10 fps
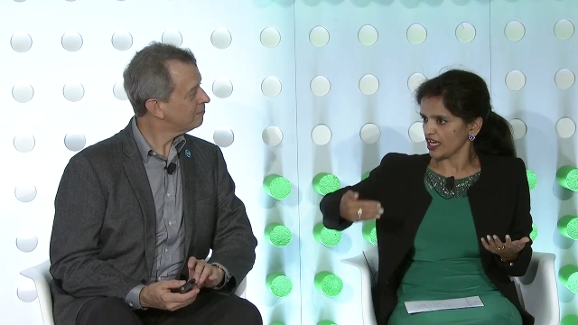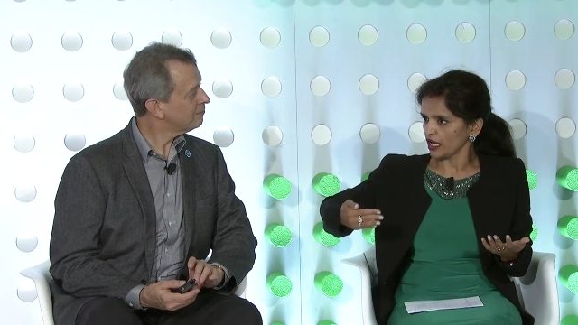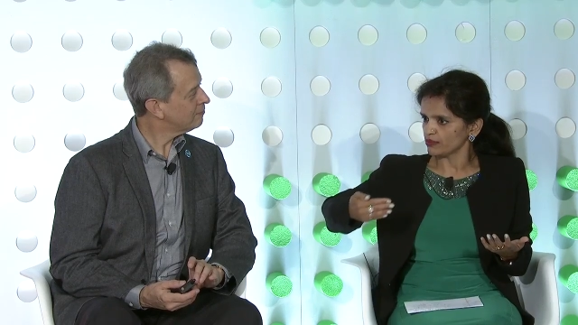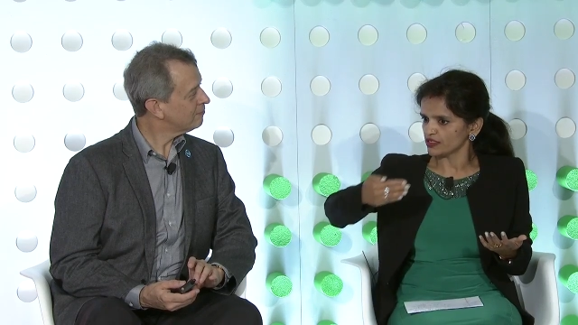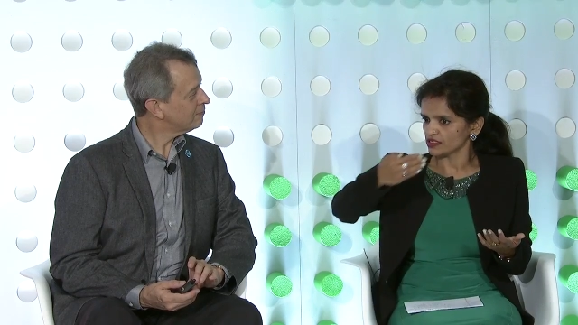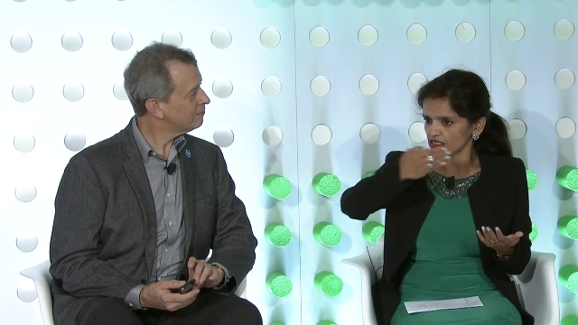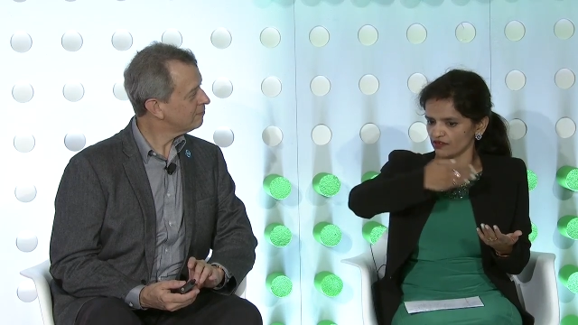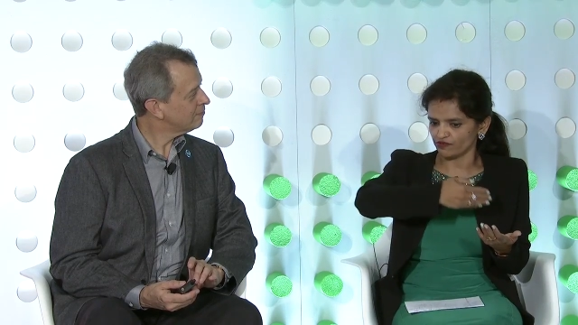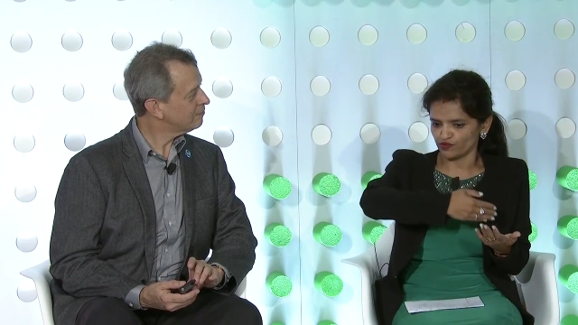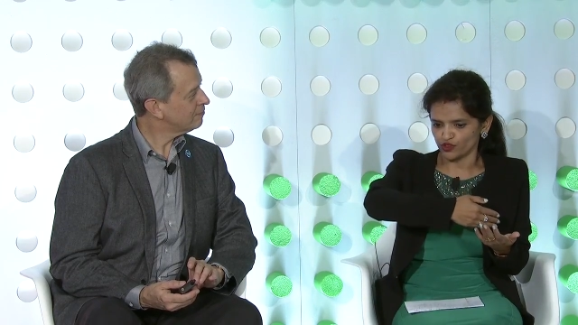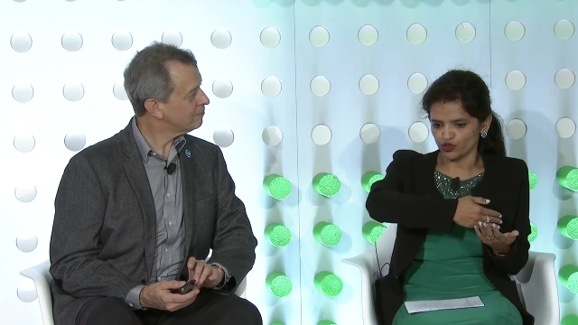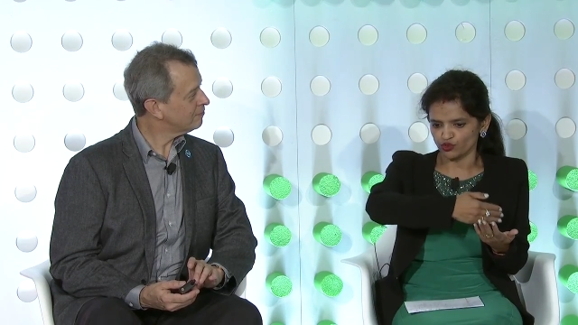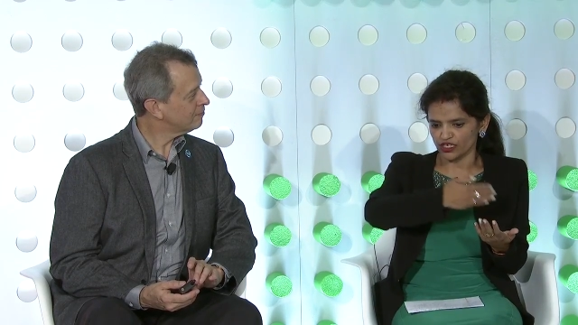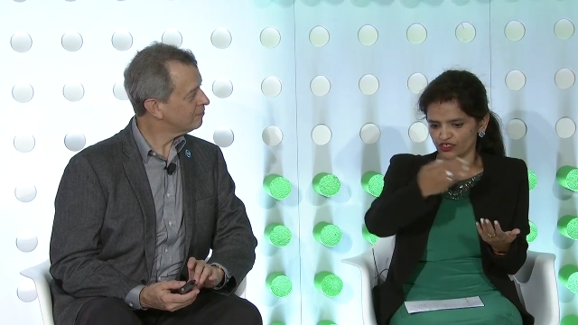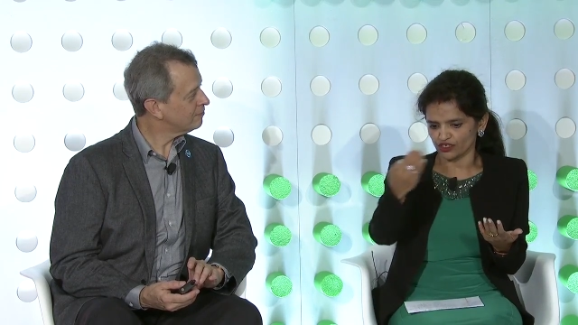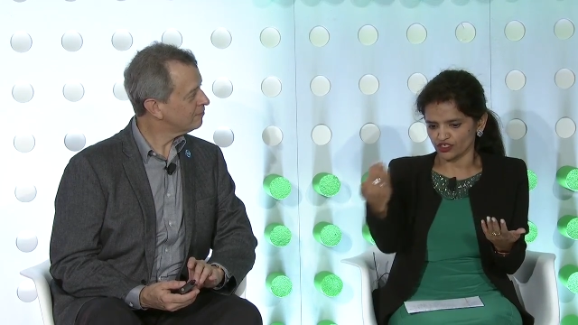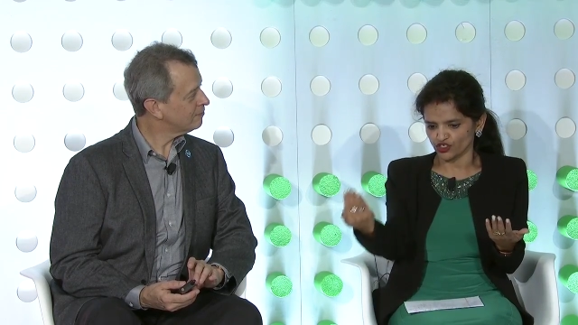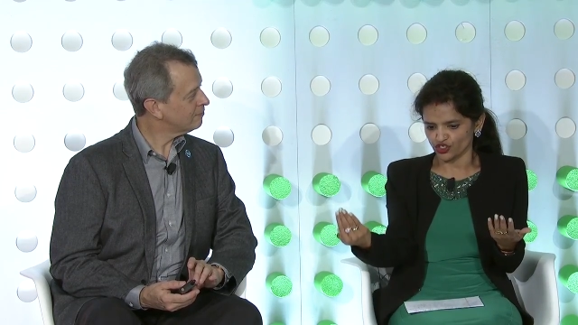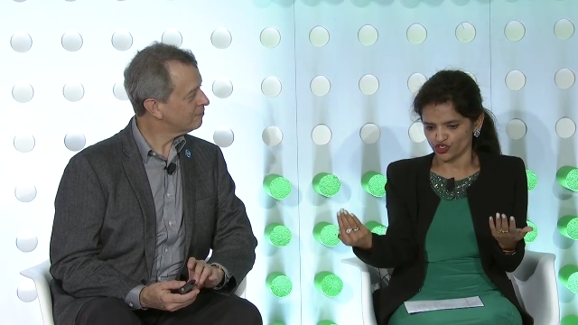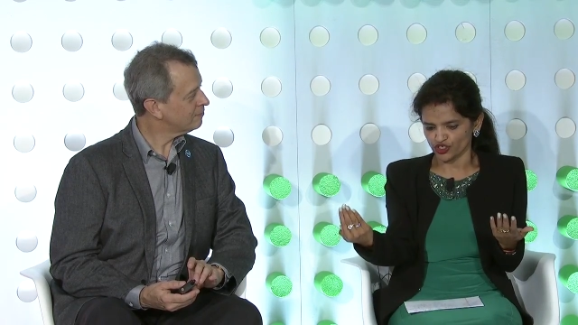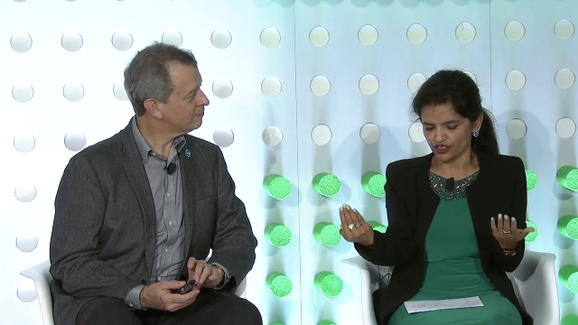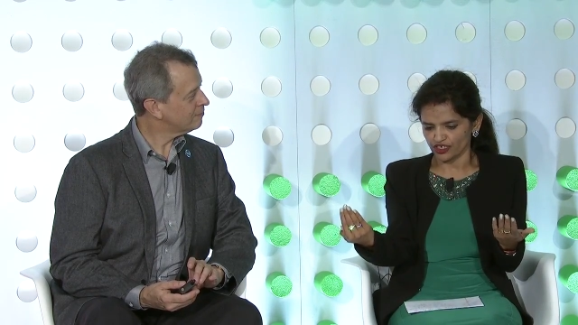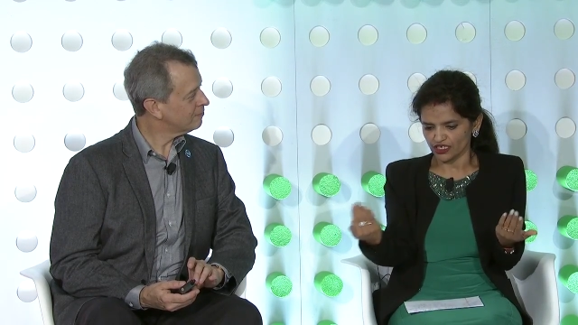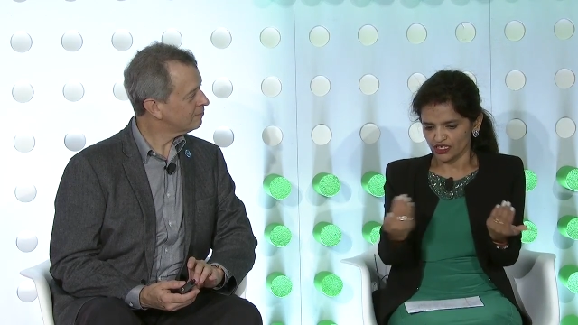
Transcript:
Speaker 1: happens, if through that transition journey,